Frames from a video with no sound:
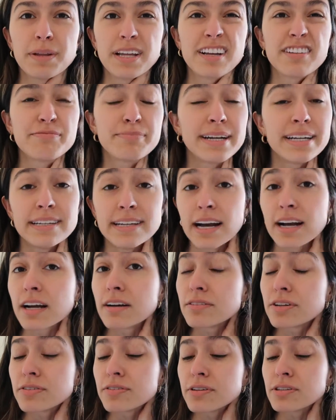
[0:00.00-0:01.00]
Like if my neck
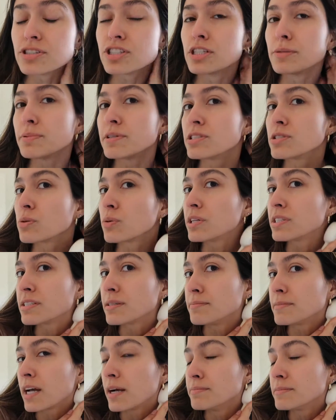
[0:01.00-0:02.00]
ever feels super sore,
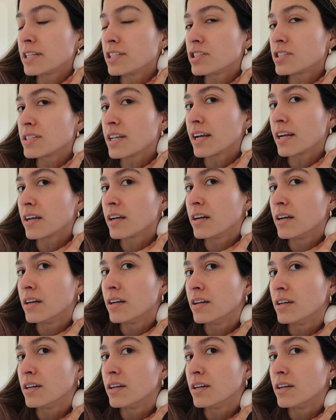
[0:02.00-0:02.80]
sometimes I just like